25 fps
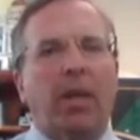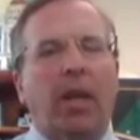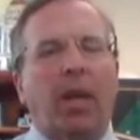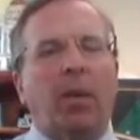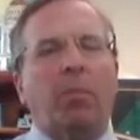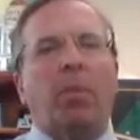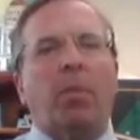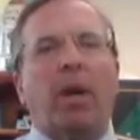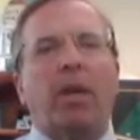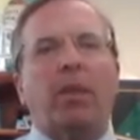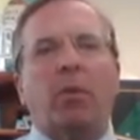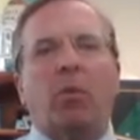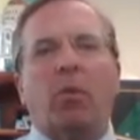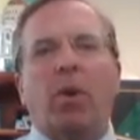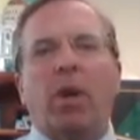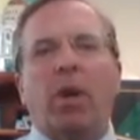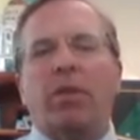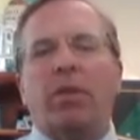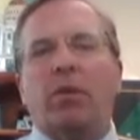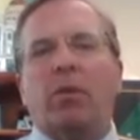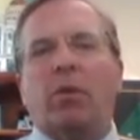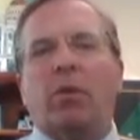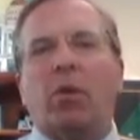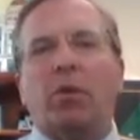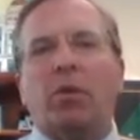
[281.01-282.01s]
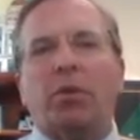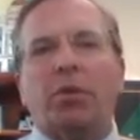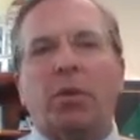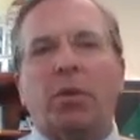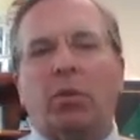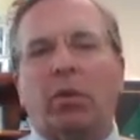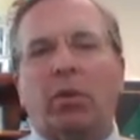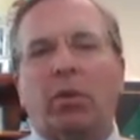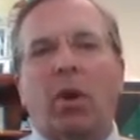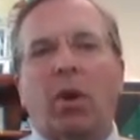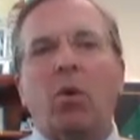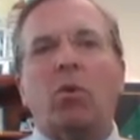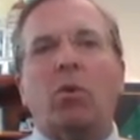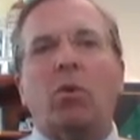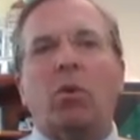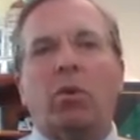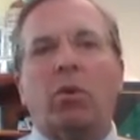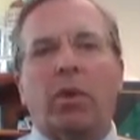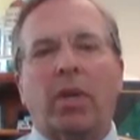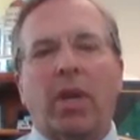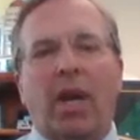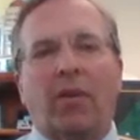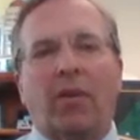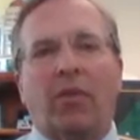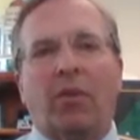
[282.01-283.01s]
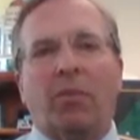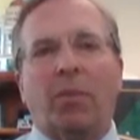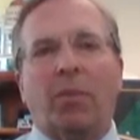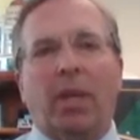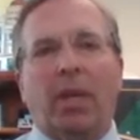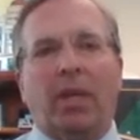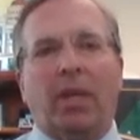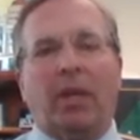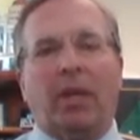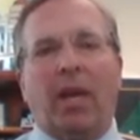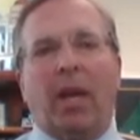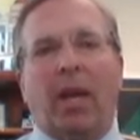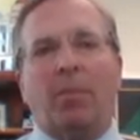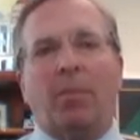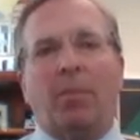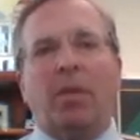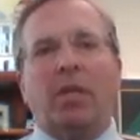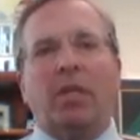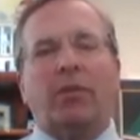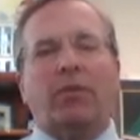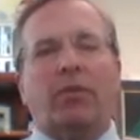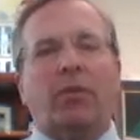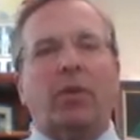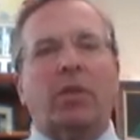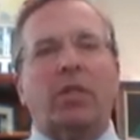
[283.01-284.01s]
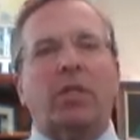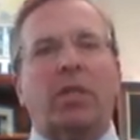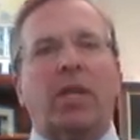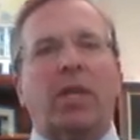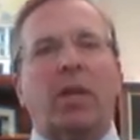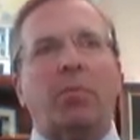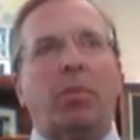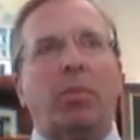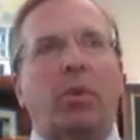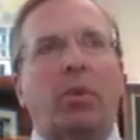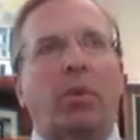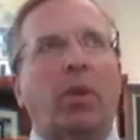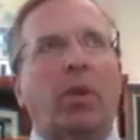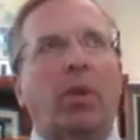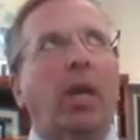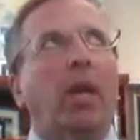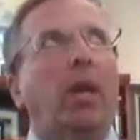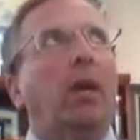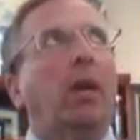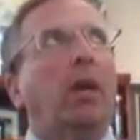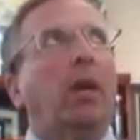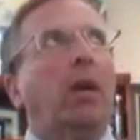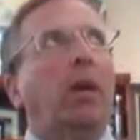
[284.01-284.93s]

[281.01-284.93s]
And by the way, there are also local government lobbyists. For example,